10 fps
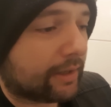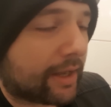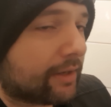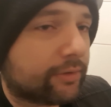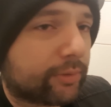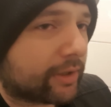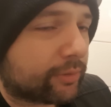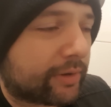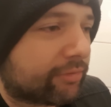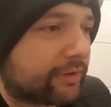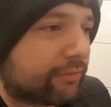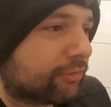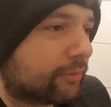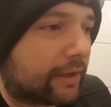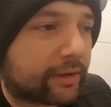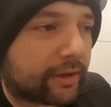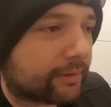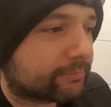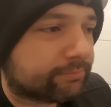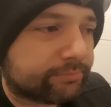And you can do everything for like
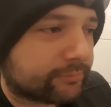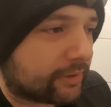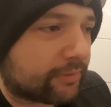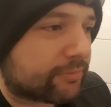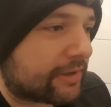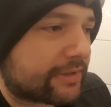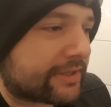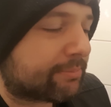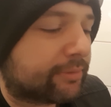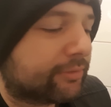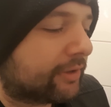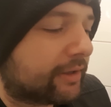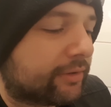a very simple thing.